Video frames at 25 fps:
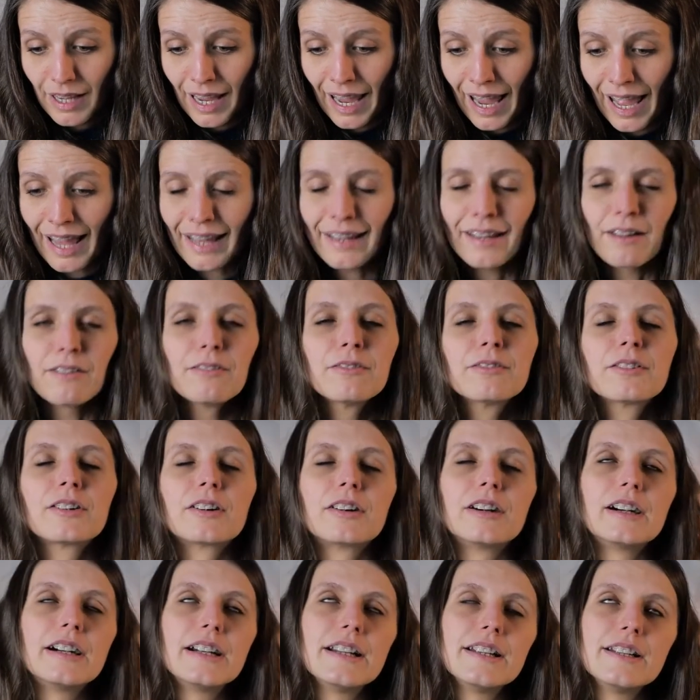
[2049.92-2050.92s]
And of
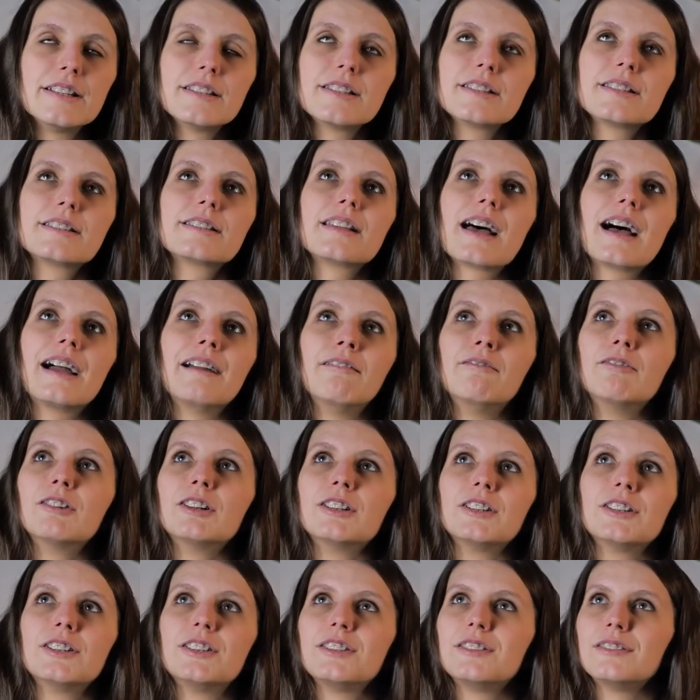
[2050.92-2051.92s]
course, I
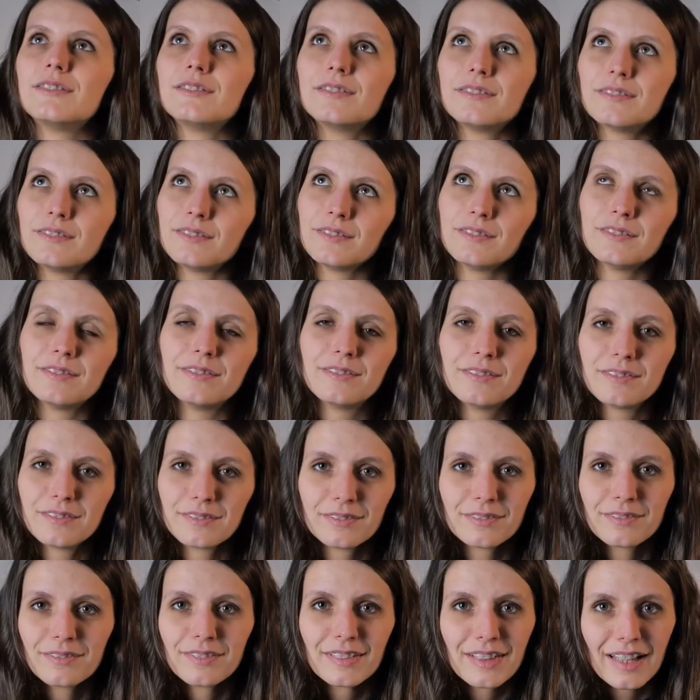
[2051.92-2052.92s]
won't
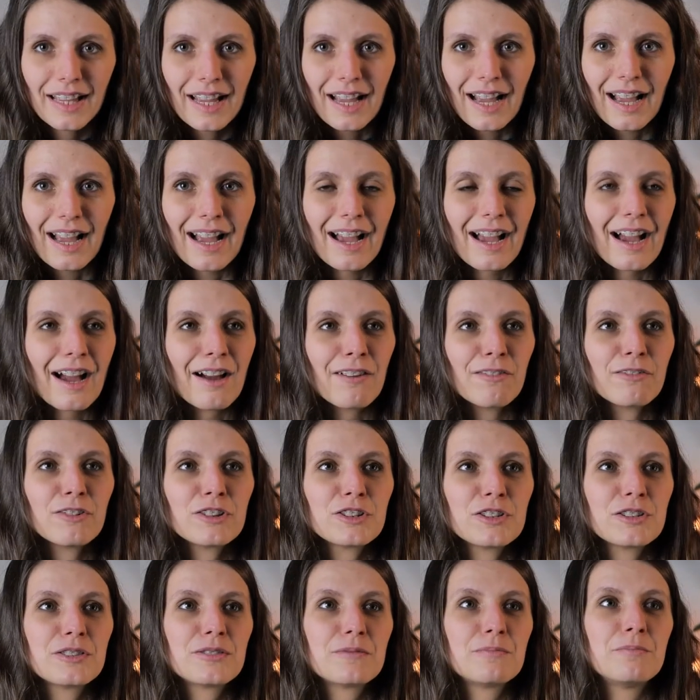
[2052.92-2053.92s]
I
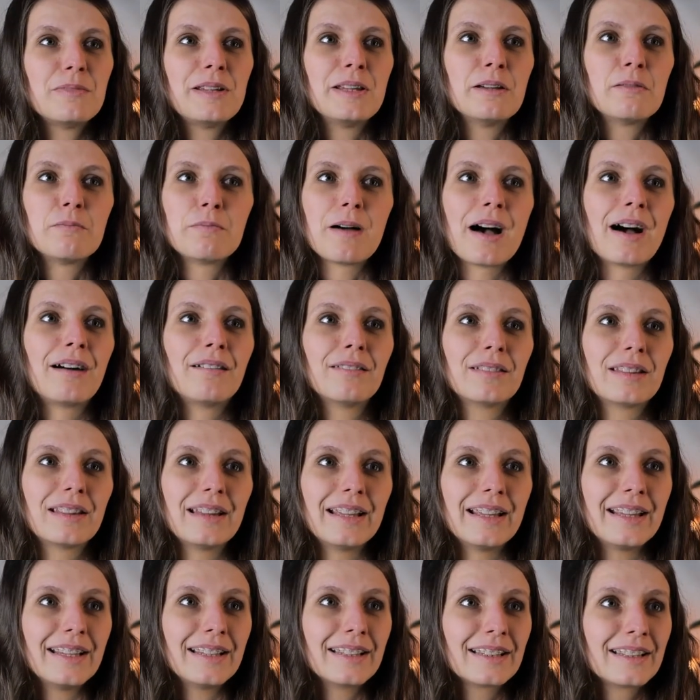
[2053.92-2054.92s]
won't be about
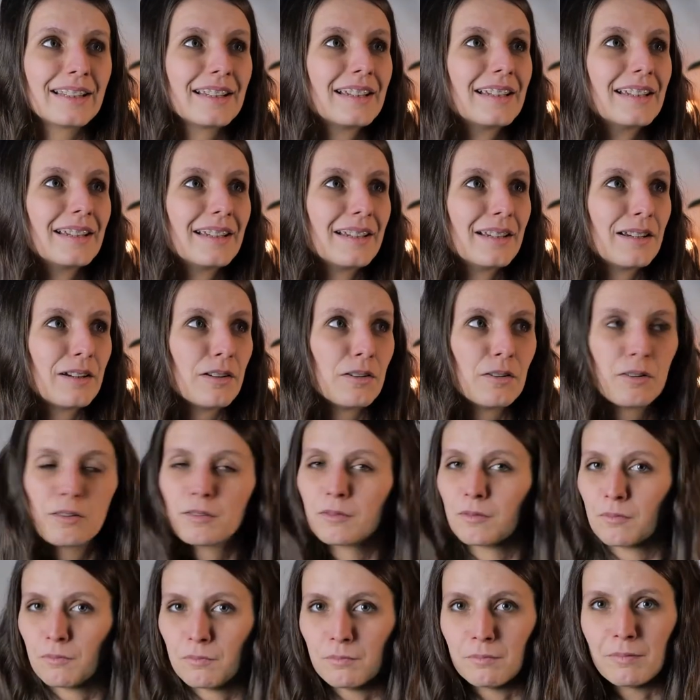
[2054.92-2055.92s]
like
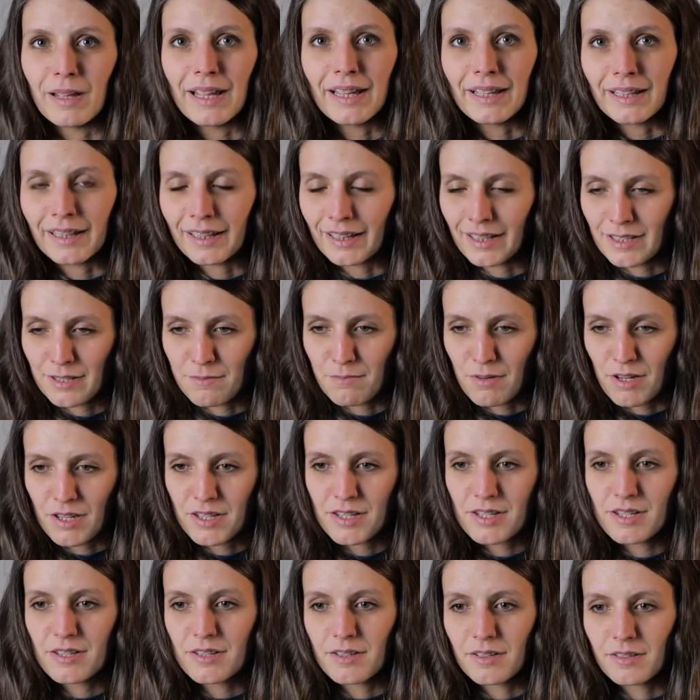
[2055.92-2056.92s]
making as much
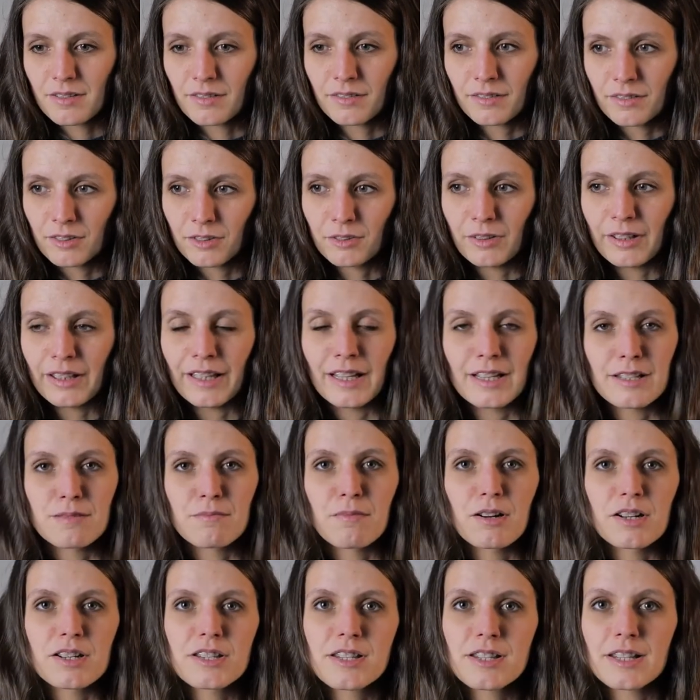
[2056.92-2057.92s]
doing as
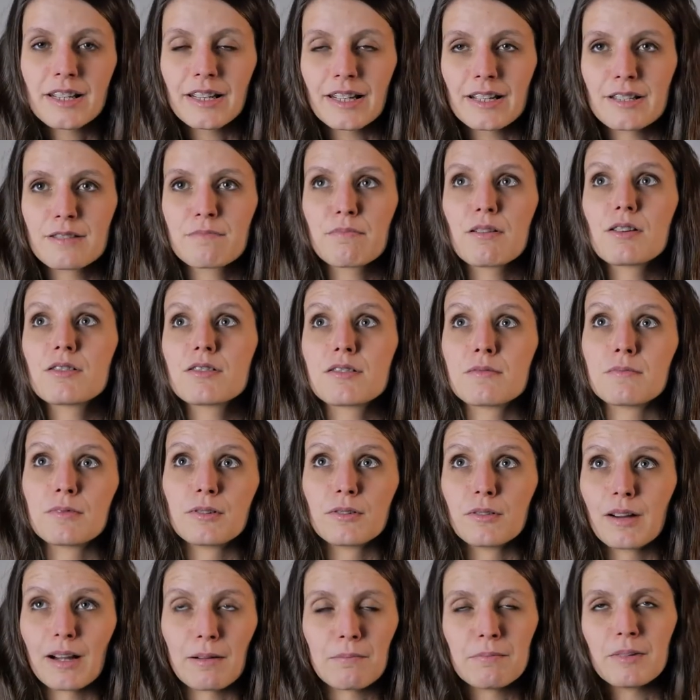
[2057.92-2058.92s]
much sin as
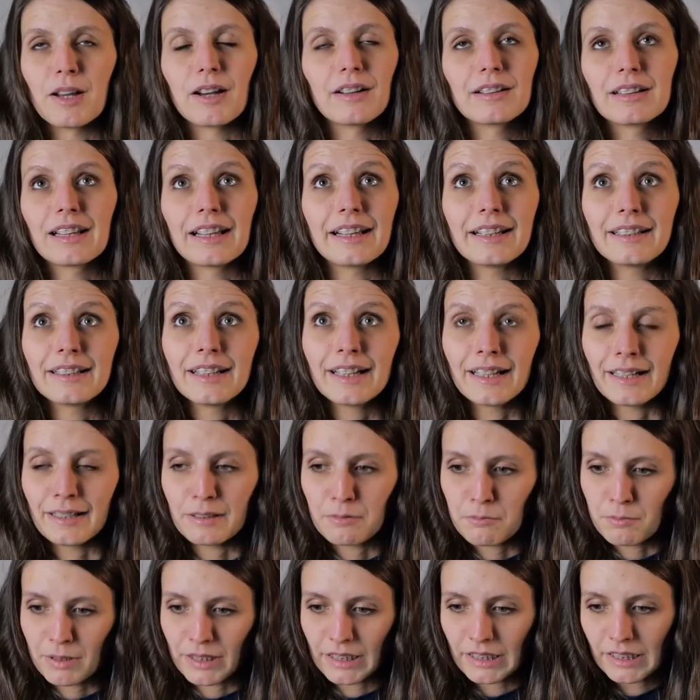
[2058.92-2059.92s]
possible i'm not like that
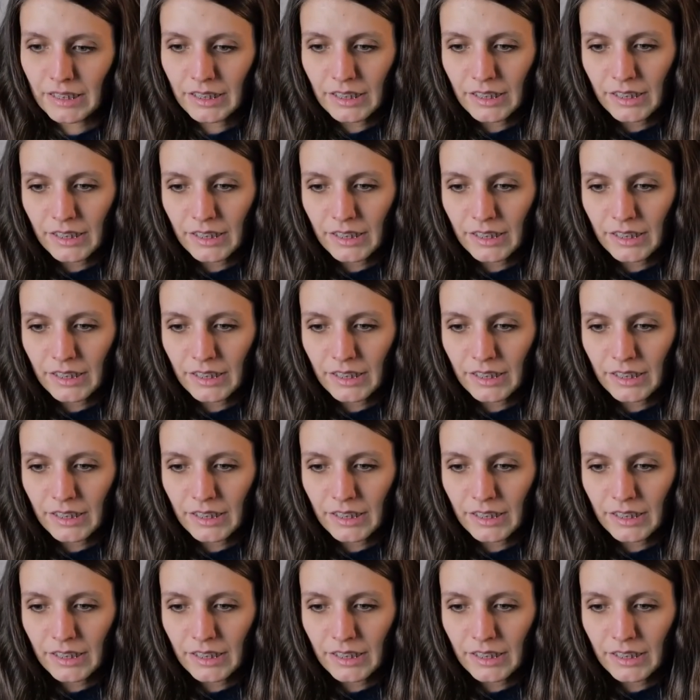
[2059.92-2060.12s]
but